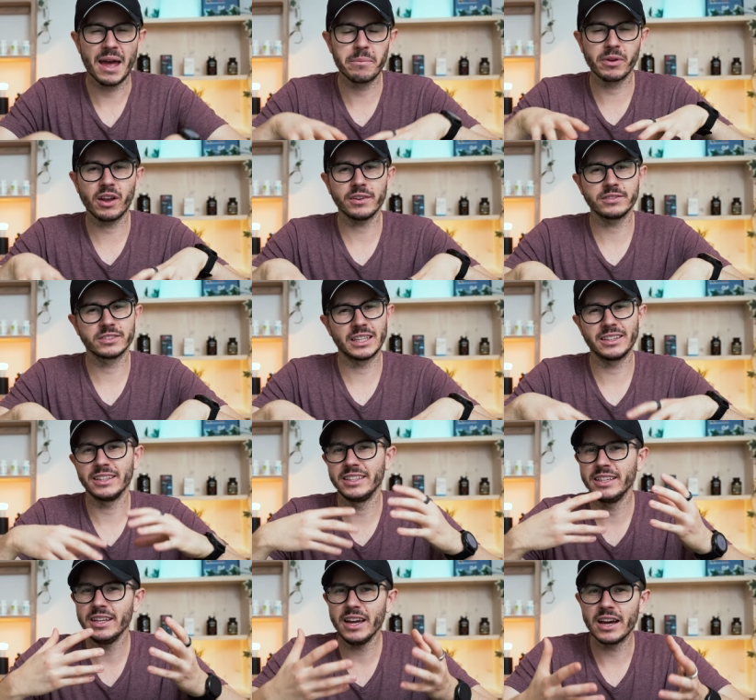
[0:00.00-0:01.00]
And because of
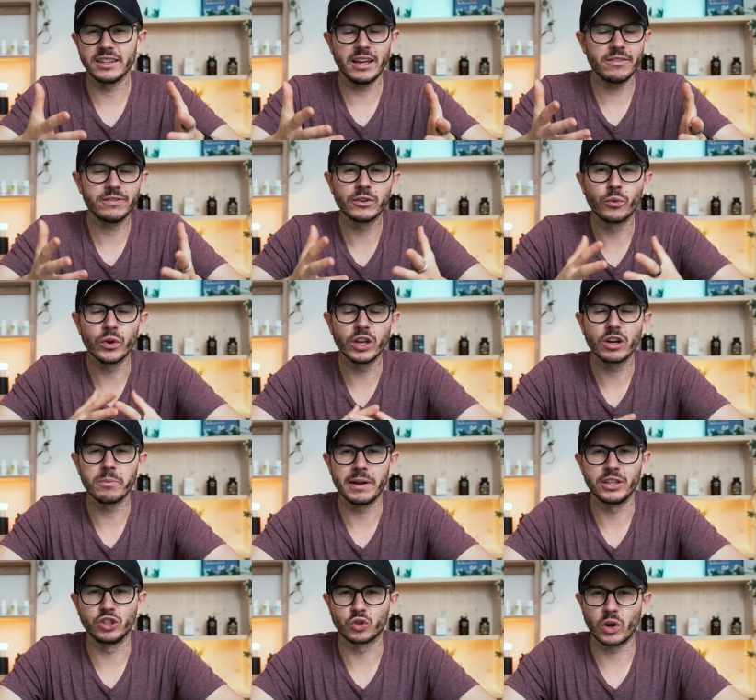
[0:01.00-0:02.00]
that, yeah, I definitely
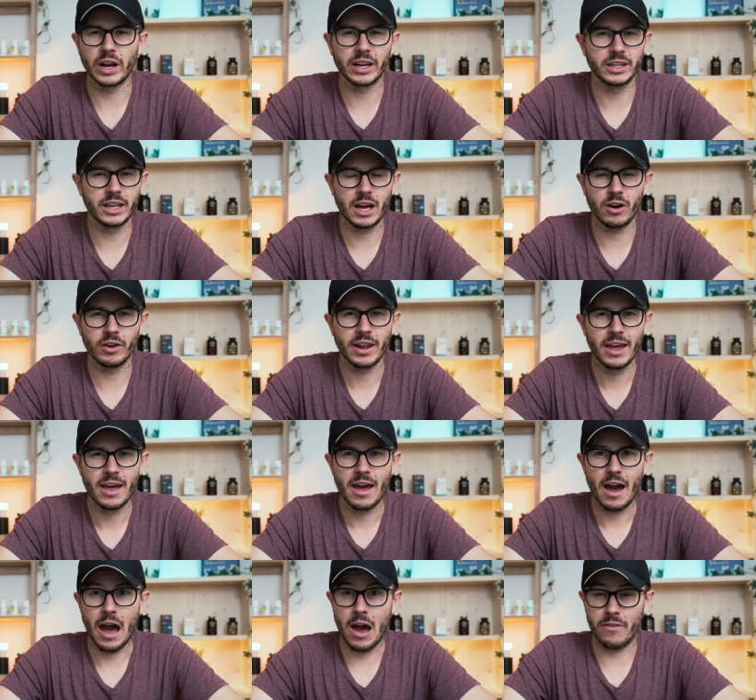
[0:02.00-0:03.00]
recommend trying it out
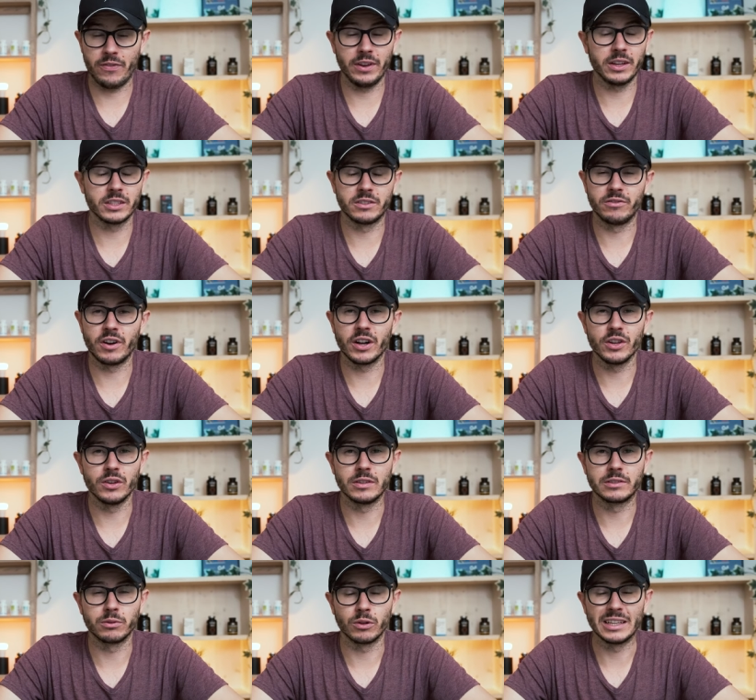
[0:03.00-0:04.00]
I think it's very
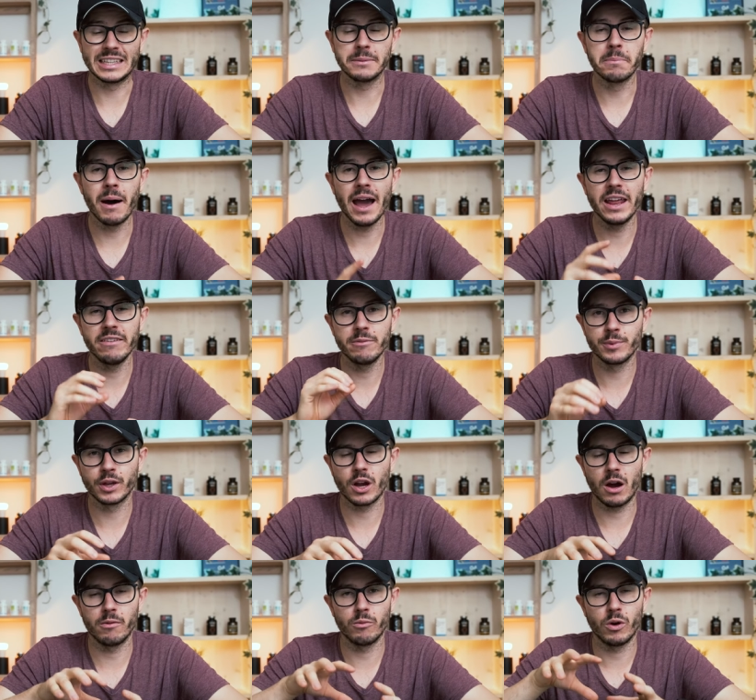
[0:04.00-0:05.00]
useful. It might even
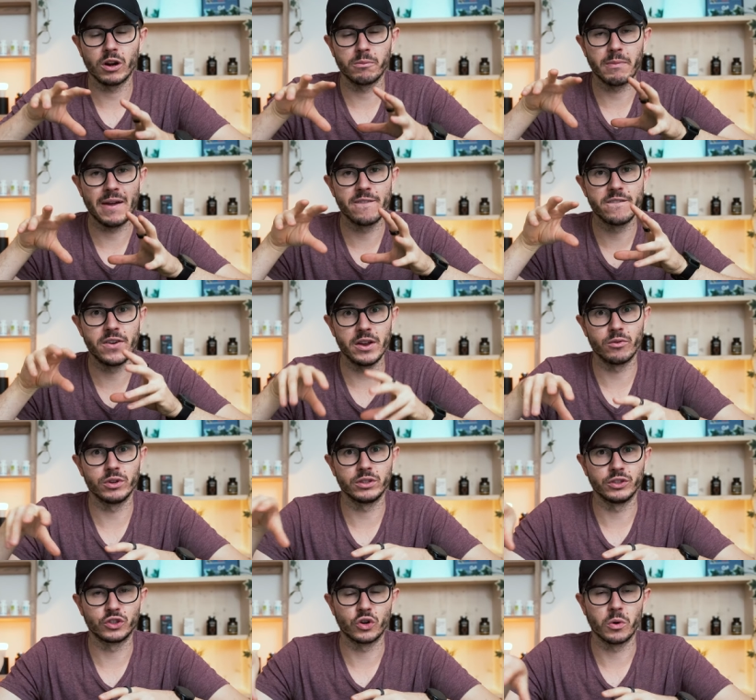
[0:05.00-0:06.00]
become one of my
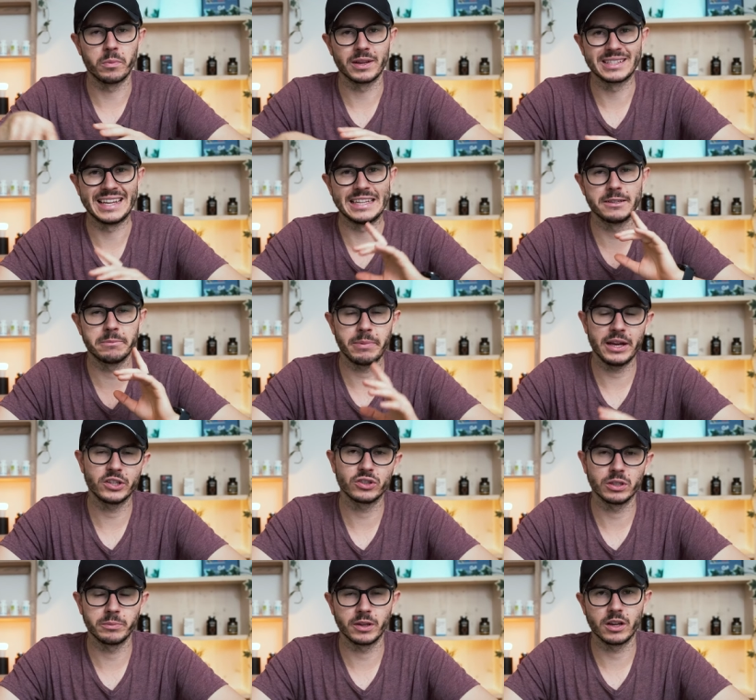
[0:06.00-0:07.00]
favorite nootropics,
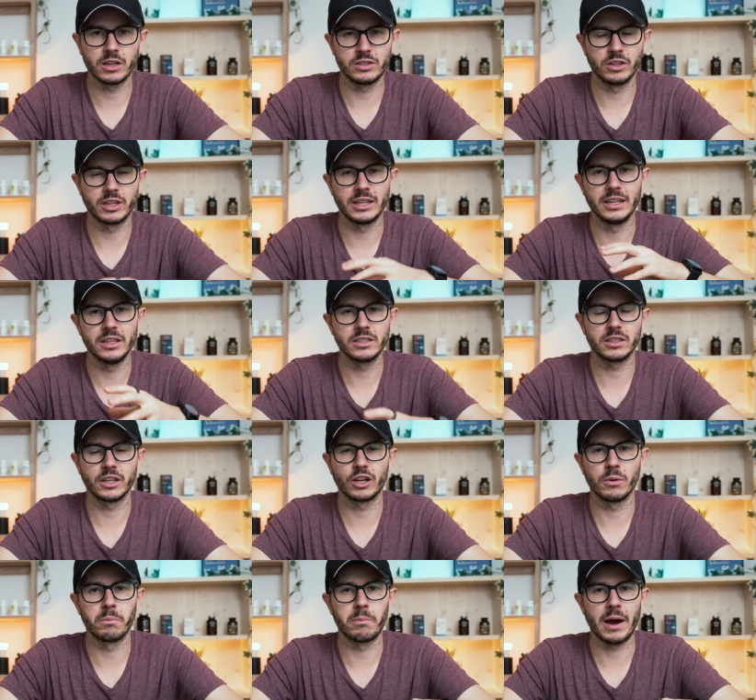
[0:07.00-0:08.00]
especially because you can easily
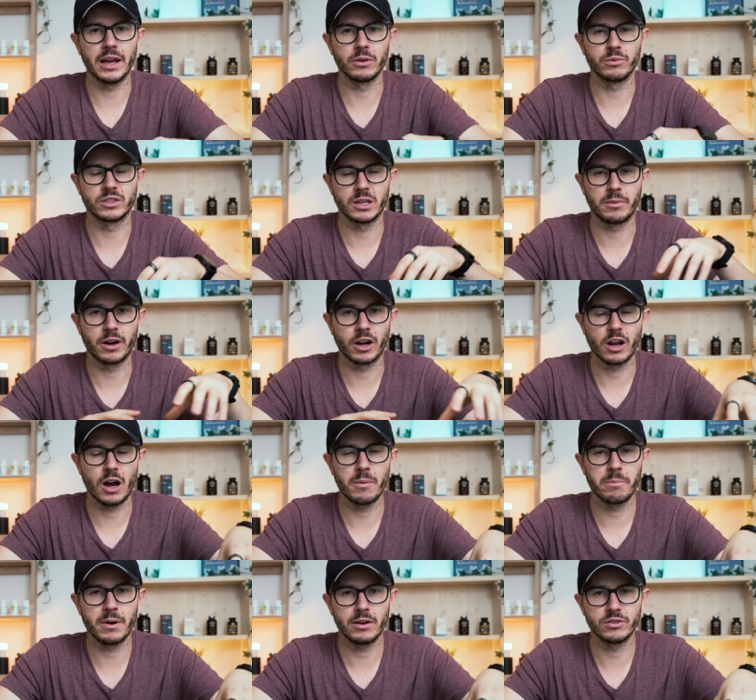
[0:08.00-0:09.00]
combine it with some other
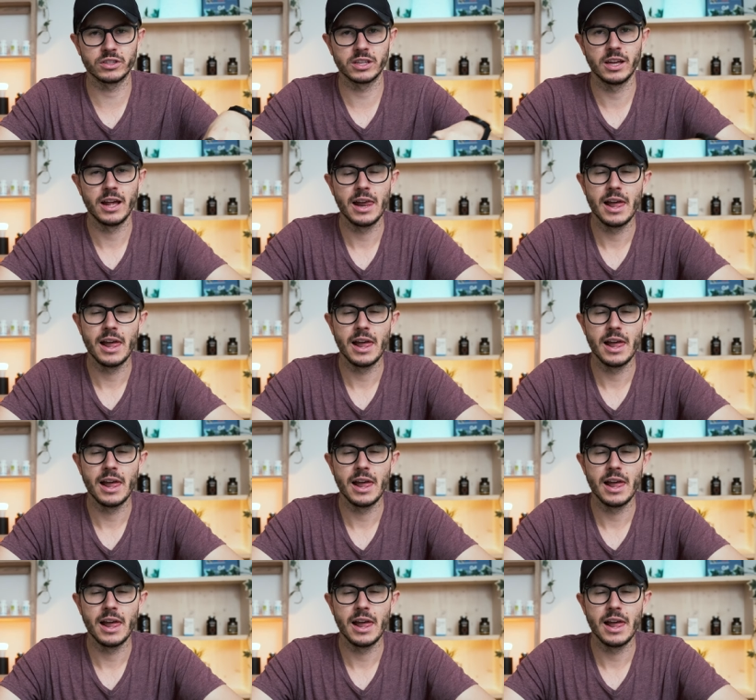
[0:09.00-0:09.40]
compounds.